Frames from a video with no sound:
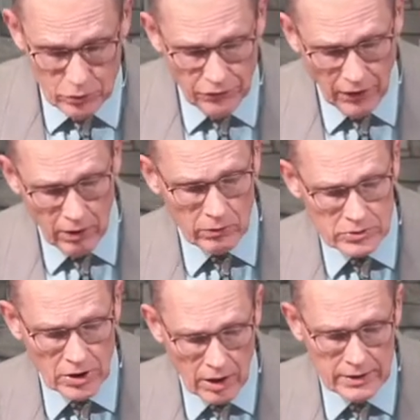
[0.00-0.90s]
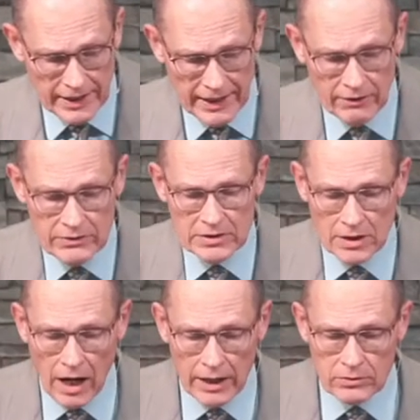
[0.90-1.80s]
follow John Calvin's
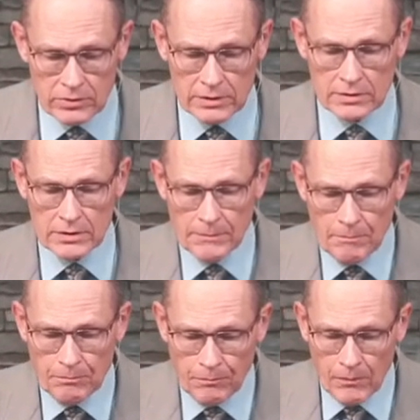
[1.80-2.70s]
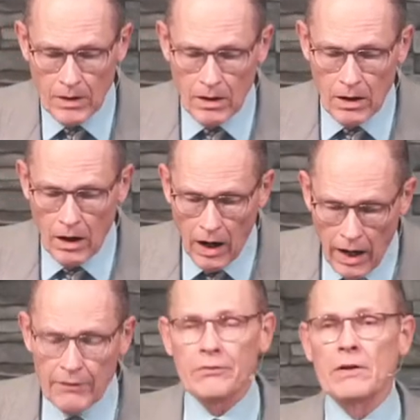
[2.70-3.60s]
doctrines
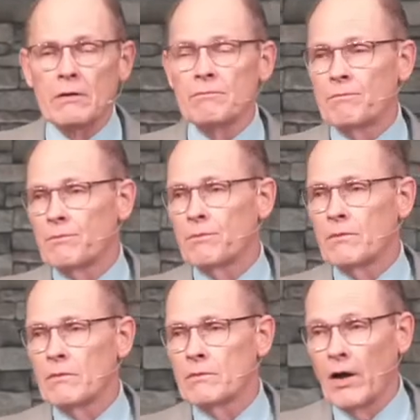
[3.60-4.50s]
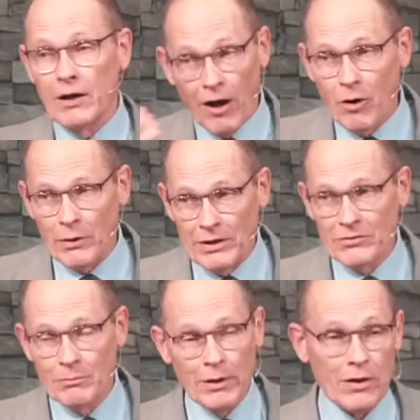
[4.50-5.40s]
often, not always,
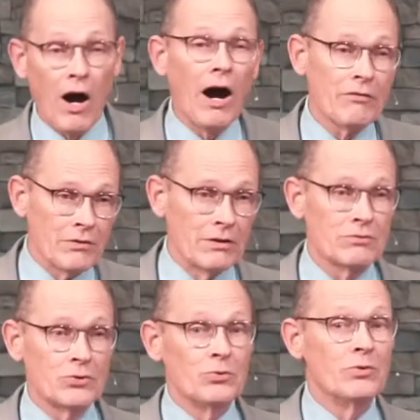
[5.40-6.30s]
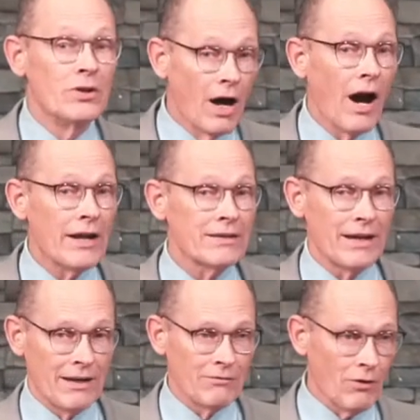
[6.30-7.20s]
but often do not get
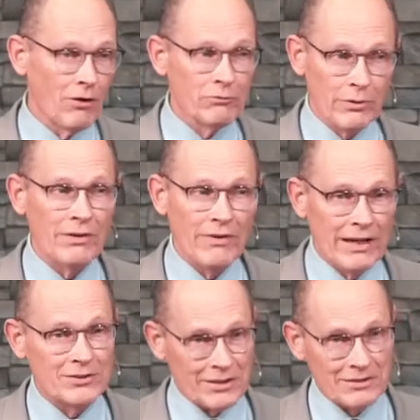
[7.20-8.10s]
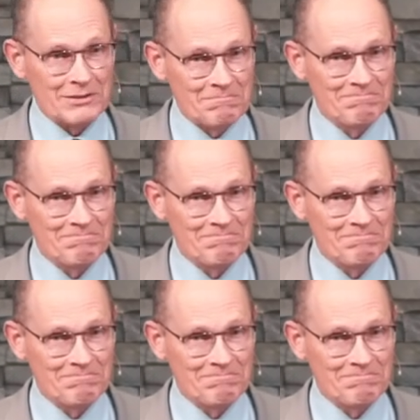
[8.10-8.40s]
involved with evangelism.